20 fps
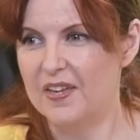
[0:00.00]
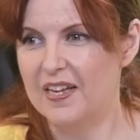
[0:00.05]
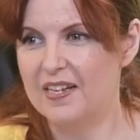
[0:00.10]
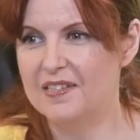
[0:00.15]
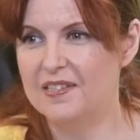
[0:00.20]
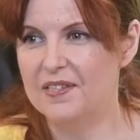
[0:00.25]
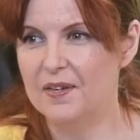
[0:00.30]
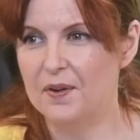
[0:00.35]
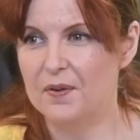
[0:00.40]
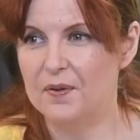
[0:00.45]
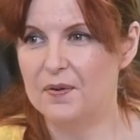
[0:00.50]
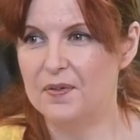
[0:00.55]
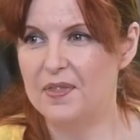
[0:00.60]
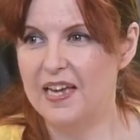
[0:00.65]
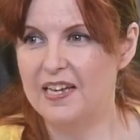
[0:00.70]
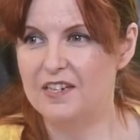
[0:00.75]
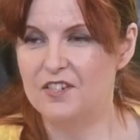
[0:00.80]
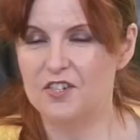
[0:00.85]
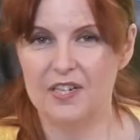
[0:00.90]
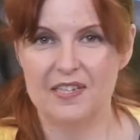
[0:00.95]
so
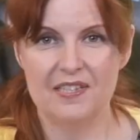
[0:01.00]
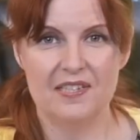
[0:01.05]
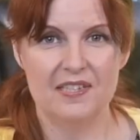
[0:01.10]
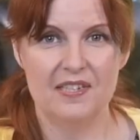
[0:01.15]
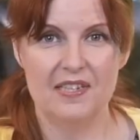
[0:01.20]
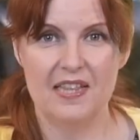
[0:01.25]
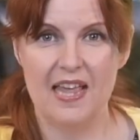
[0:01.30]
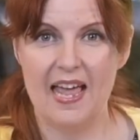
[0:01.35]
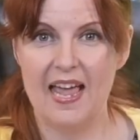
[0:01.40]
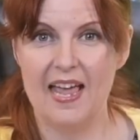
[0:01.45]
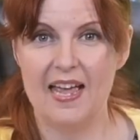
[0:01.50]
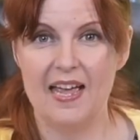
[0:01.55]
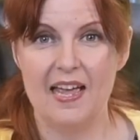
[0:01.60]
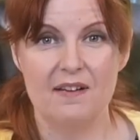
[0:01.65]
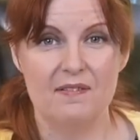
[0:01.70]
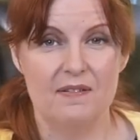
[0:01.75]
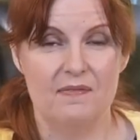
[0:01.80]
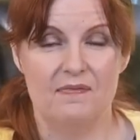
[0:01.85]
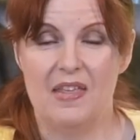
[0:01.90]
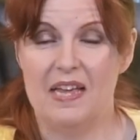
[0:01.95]
they
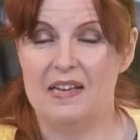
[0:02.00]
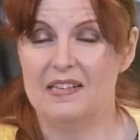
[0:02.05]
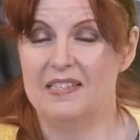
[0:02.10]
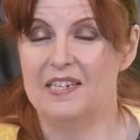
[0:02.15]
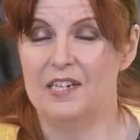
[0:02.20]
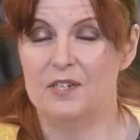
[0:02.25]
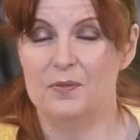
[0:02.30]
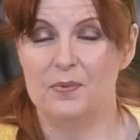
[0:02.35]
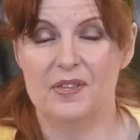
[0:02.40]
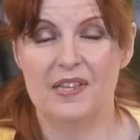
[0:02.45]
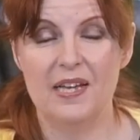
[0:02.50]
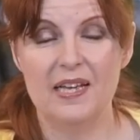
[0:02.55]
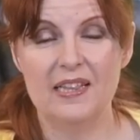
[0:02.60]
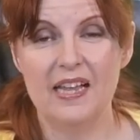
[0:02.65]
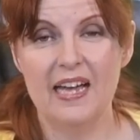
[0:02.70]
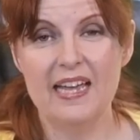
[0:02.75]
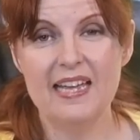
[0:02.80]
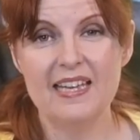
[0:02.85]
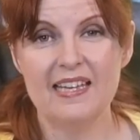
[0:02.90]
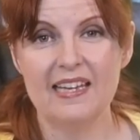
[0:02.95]
stitch what they
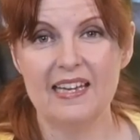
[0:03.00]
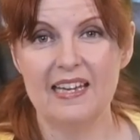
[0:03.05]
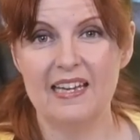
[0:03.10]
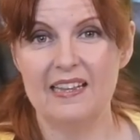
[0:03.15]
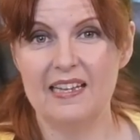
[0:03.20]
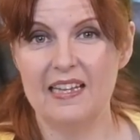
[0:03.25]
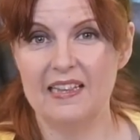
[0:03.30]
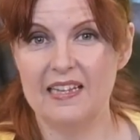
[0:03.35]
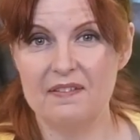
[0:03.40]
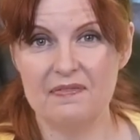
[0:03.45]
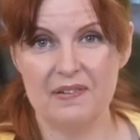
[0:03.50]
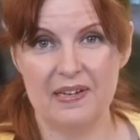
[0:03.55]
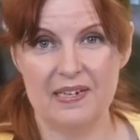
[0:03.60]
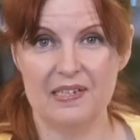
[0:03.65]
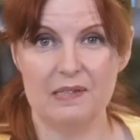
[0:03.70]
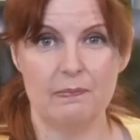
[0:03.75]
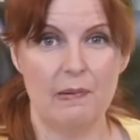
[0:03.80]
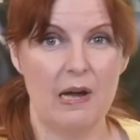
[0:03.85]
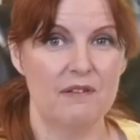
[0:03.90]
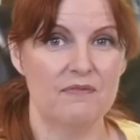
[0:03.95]
like, and then they find a
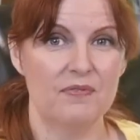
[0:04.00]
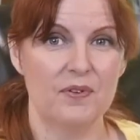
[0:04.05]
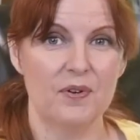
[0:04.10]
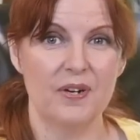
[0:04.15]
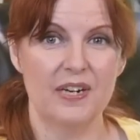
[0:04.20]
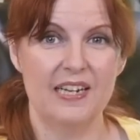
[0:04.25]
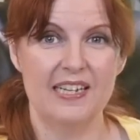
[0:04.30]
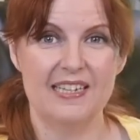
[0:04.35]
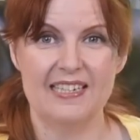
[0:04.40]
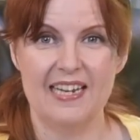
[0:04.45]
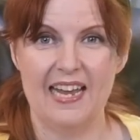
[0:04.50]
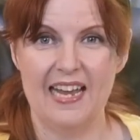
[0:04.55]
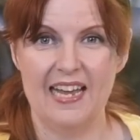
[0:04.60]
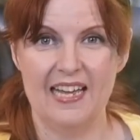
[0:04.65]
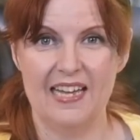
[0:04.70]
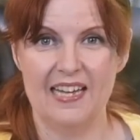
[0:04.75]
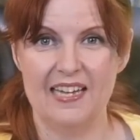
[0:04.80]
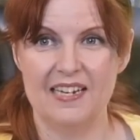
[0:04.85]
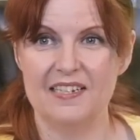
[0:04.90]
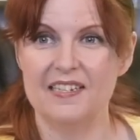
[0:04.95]
spot for it,
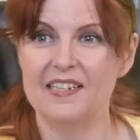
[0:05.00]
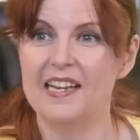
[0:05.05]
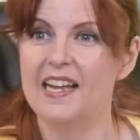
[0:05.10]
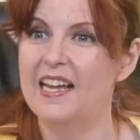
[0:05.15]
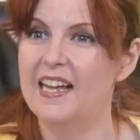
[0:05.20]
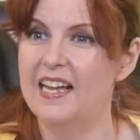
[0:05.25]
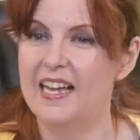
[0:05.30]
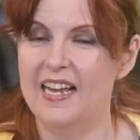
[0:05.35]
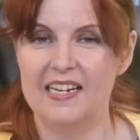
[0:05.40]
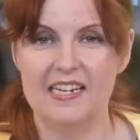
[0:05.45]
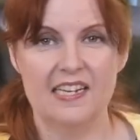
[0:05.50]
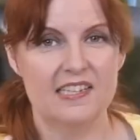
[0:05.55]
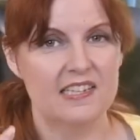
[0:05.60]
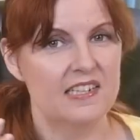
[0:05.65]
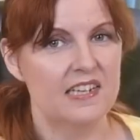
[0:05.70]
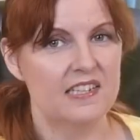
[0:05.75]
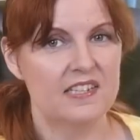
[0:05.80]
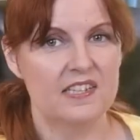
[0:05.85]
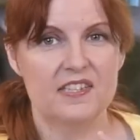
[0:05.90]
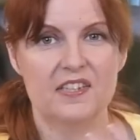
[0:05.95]
and it doesn't
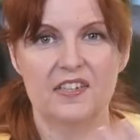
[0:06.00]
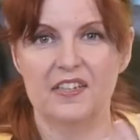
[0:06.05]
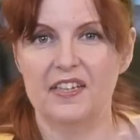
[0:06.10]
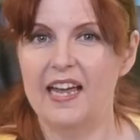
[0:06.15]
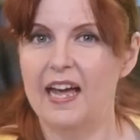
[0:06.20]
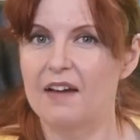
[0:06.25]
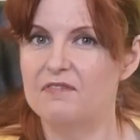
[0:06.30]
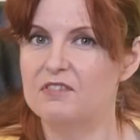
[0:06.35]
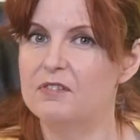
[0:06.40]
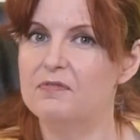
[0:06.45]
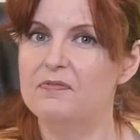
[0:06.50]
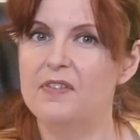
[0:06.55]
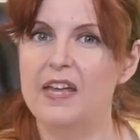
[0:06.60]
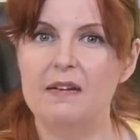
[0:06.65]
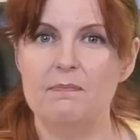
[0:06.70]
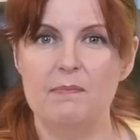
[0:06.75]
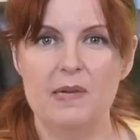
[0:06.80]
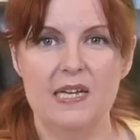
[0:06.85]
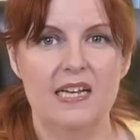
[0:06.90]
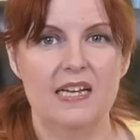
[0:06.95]
necessarily have to
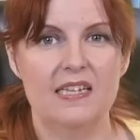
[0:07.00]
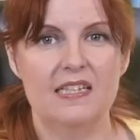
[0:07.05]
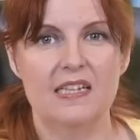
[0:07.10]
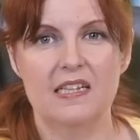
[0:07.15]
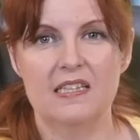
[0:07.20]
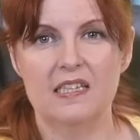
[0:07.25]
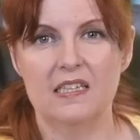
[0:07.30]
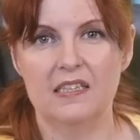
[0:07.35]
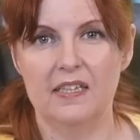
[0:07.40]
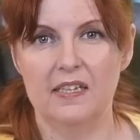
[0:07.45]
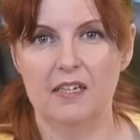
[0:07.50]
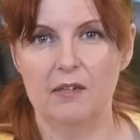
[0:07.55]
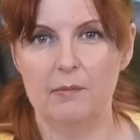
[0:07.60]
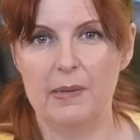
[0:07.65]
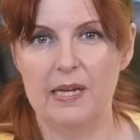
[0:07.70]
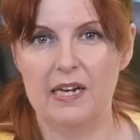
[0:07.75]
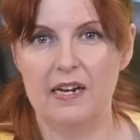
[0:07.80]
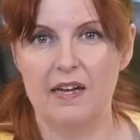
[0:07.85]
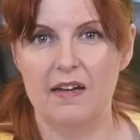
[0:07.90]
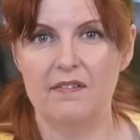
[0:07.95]
fit because it's a little
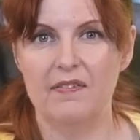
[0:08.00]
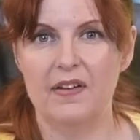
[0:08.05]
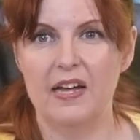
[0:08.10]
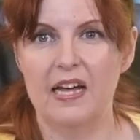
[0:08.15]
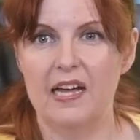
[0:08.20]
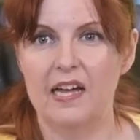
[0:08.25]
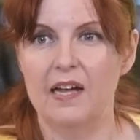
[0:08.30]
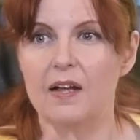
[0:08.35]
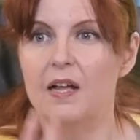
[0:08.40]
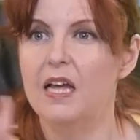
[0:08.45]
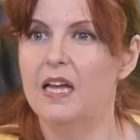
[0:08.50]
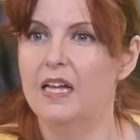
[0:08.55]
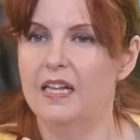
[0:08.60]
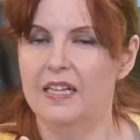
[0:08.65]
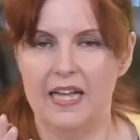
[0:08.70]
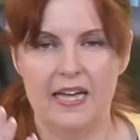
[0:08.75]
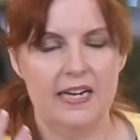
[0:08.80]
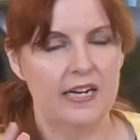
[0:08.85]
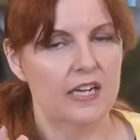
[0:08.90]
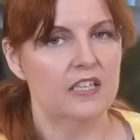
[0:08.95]
bit of
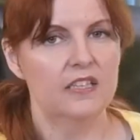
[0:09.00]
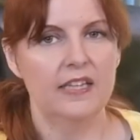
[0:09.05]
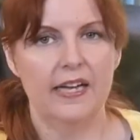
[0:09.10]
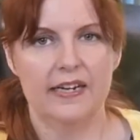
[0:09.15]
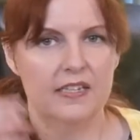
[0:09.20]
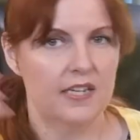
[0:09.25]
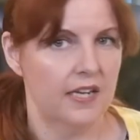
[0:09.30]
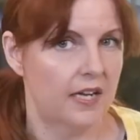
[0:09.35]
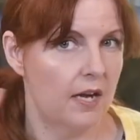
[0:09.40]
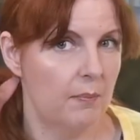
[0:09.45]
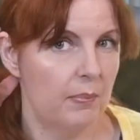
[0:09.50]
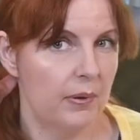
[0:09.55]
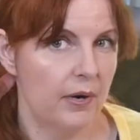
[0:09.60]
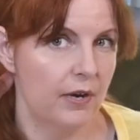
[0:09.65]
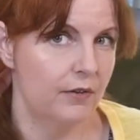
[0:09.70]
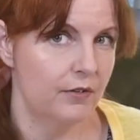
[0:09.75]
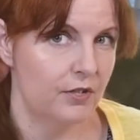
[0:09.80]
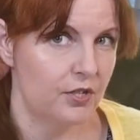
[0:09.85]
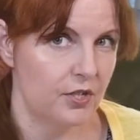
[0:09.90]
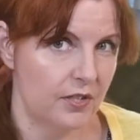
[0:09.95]
an eclectic
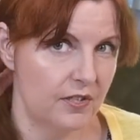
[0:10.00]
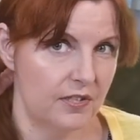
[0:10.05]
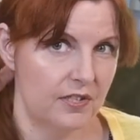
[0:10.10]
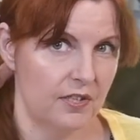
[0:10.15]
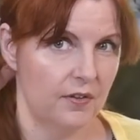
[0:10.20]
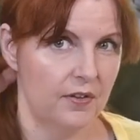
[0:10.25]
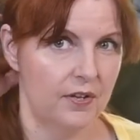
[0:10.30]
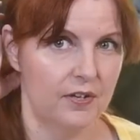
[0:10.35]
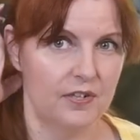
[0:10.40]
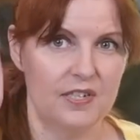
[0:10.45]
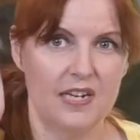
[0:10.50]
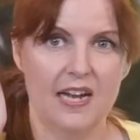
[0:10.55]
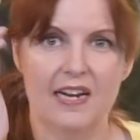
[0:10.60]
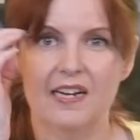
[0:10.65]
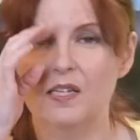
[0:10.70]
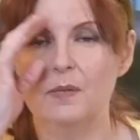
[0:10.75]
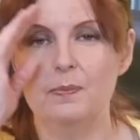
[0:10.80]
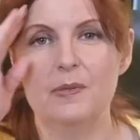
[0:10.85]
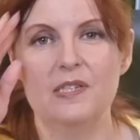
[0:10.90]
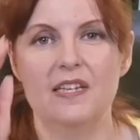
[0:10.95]
approach, and so there's not
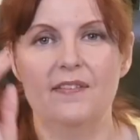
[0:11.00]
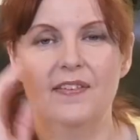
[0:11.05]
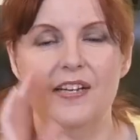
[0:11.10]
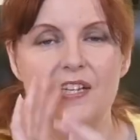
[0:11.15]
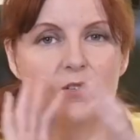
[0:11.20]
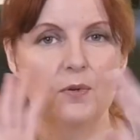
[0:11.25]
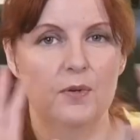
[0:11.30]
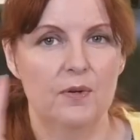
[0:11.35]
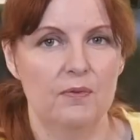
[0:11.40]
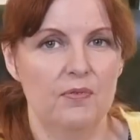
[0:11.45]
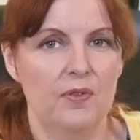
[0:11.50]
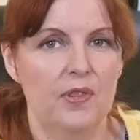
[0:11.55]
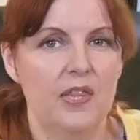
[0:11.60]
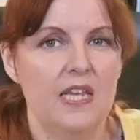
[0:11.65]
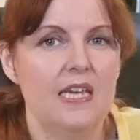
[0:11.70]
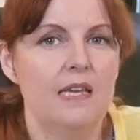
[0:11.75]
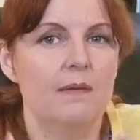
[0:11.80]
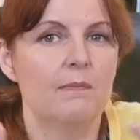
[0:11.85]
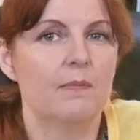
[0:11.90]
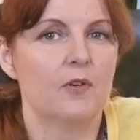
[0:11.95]
a specific sort of
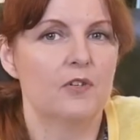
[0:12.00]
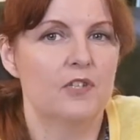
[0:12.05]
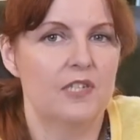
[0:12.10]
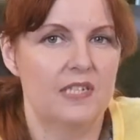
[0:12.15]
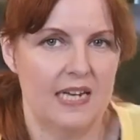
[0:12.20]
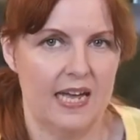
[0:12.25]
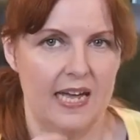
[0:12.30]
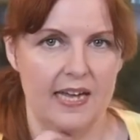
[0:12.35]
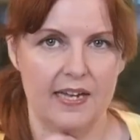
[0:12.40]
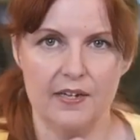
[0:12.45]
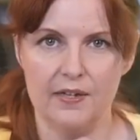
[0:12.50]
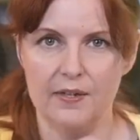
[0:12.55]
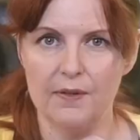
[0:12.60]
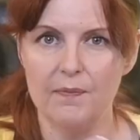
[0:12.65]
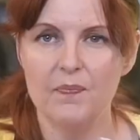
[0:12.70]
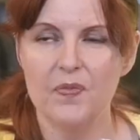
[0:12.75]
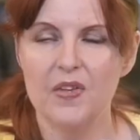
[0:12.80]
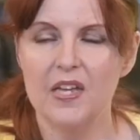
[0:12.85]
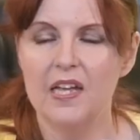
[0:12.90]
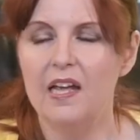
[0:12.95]
theme or style
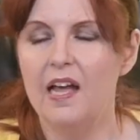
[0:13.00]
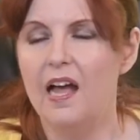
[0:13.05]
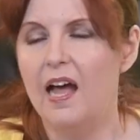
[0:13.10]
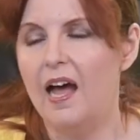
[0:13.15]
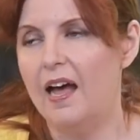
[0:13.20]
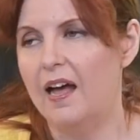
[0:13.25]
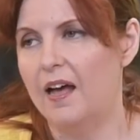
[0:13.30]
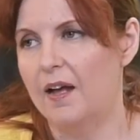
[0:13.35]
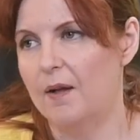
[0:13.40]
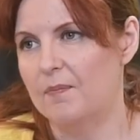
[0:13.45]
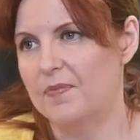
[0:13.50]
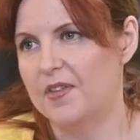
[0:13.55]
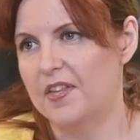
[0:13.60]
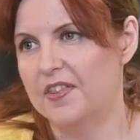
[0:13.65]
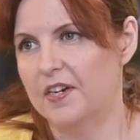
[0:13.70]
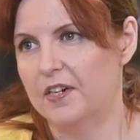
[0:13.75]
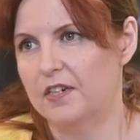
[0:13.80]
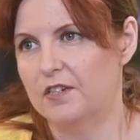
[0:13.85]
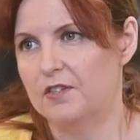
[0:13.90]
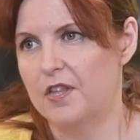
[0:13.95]

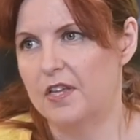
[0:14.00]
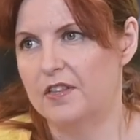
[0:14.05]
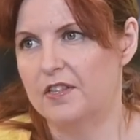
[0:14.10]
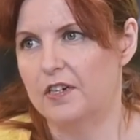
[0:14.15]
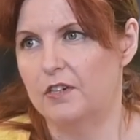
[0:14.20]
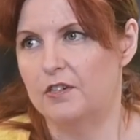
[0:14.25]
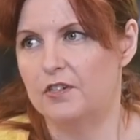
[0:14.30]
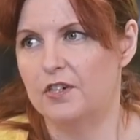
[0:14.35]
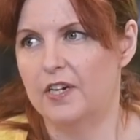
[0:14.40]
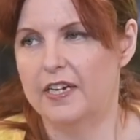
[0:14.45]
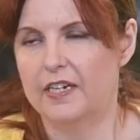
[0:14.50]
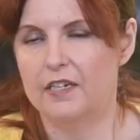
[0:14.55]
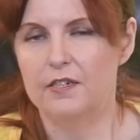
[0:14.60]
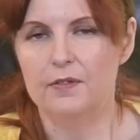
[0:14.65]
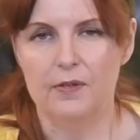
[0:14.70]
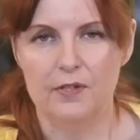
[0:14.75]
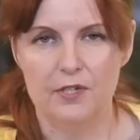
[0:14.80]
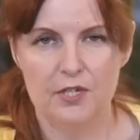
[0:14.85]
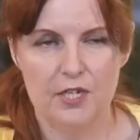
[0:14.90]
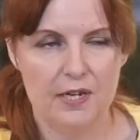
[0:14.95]
that they're trying
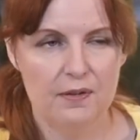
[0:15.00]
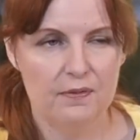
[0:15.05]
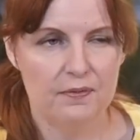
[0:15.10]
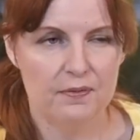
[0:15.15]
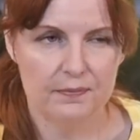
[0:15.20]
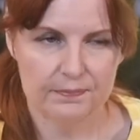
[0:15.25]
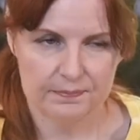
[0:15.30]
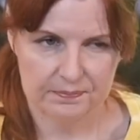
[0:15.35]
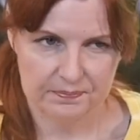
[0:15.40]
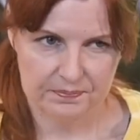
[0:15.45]
to achieve.